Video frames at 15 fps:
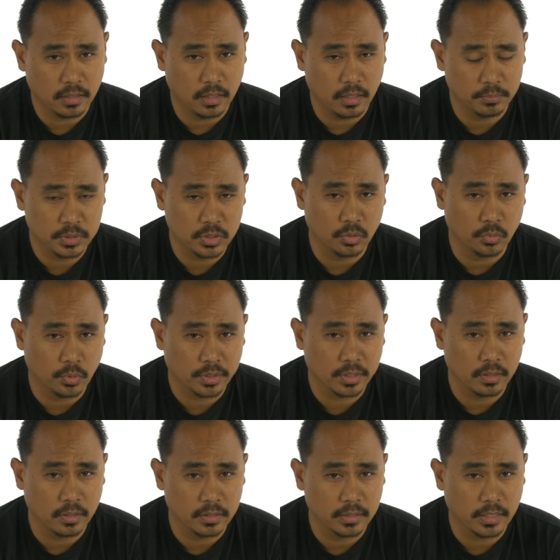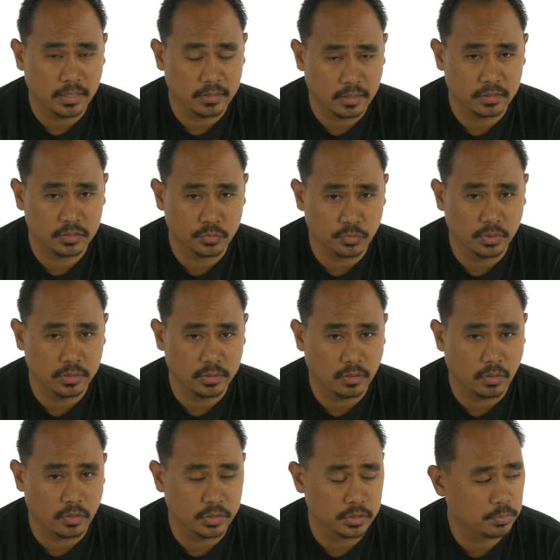I'm still working on that. That's really the
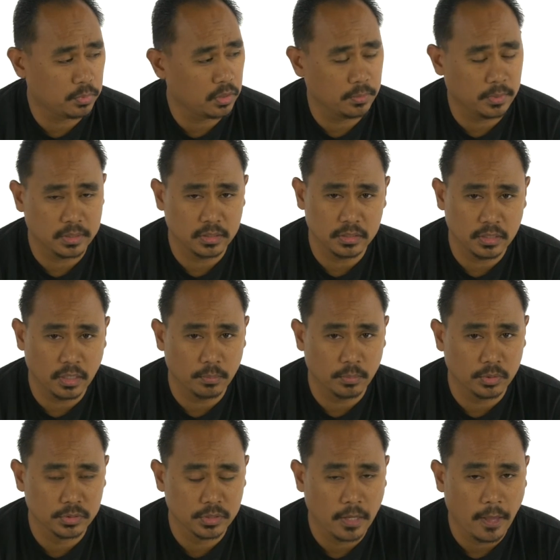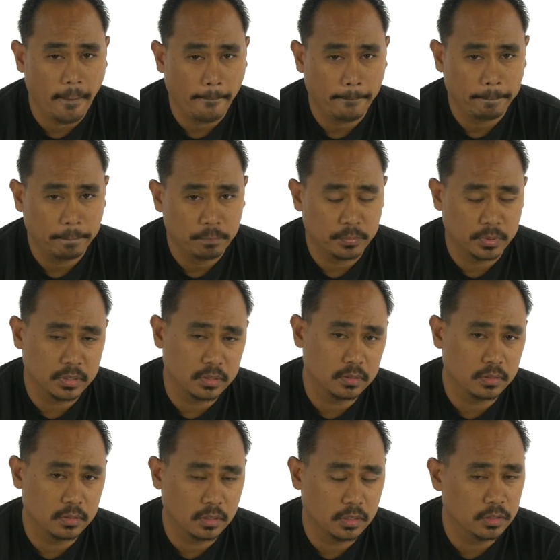hardest part about these gimbals.
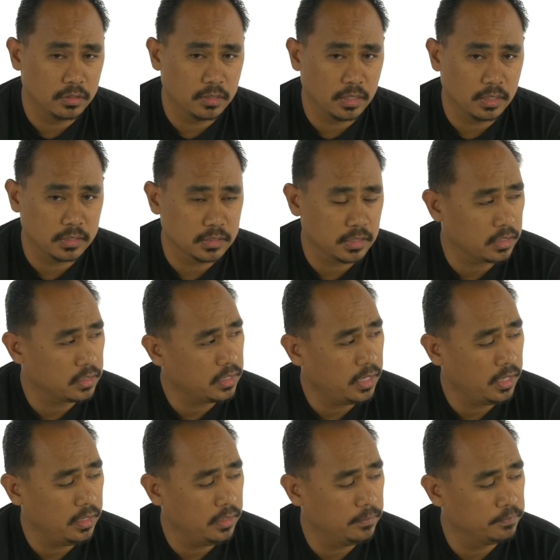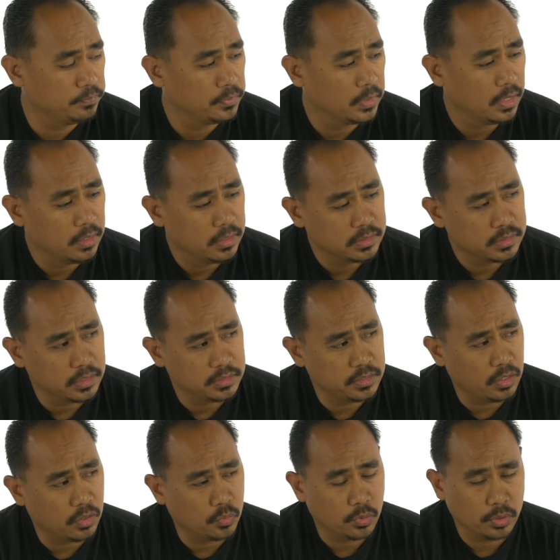But the good thing is that Came says
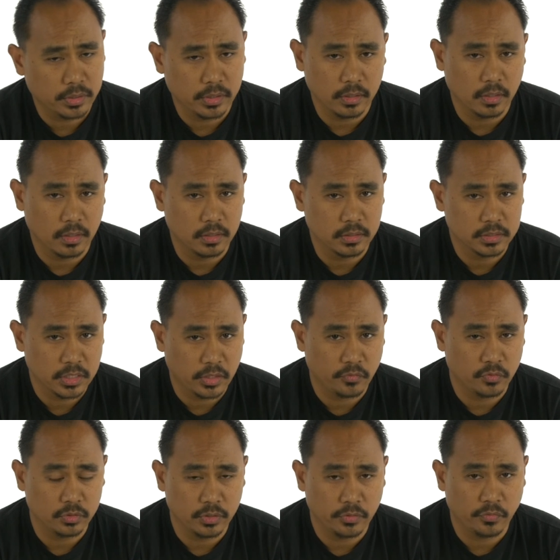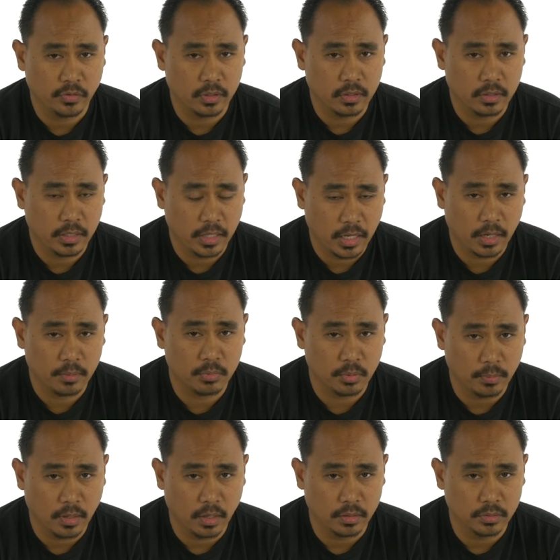they are working on several different camera
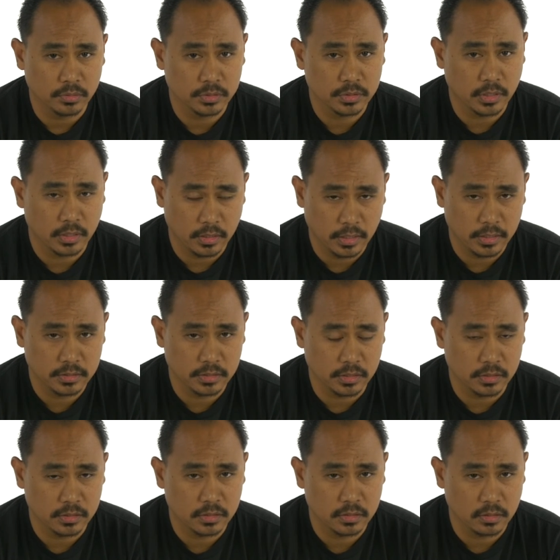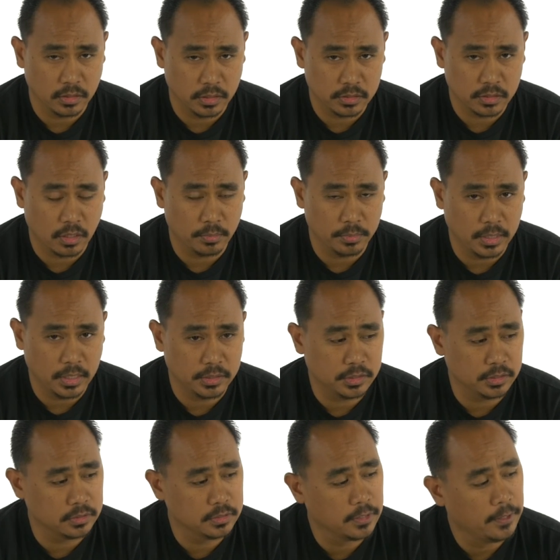models and lenses, lens
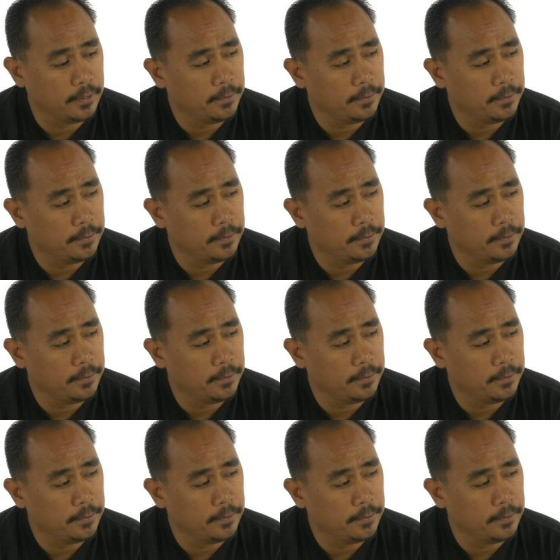combinations.